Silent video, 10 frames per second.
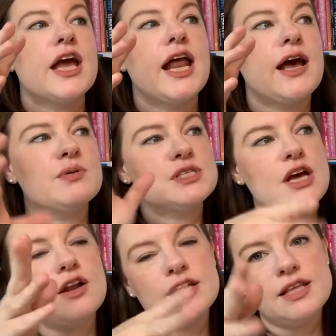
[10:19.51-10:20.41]
and I was
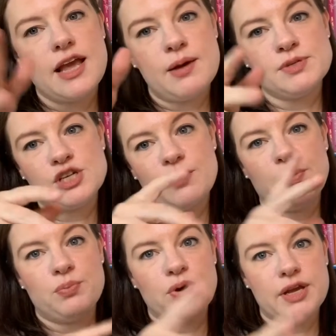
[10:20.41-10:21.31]
cutting the cabbage up
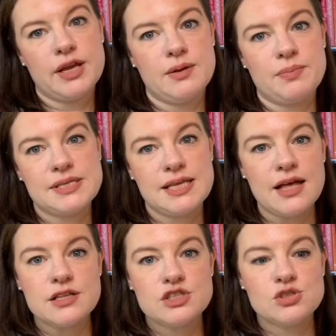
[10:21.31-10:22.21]
and putting it in my
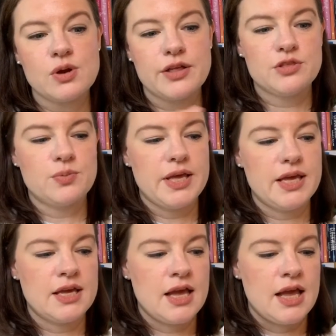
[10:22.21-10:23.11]
salads throughout the
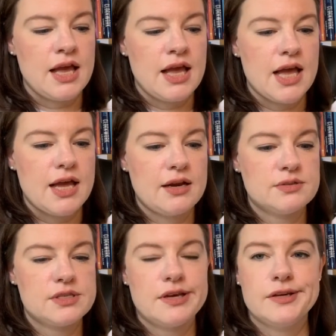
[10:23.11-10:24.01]
week. And I
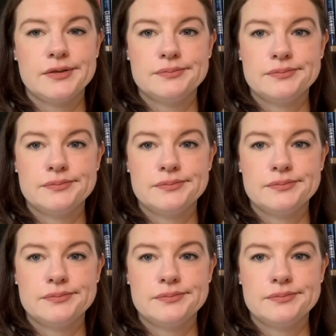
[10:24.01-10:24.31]
was like,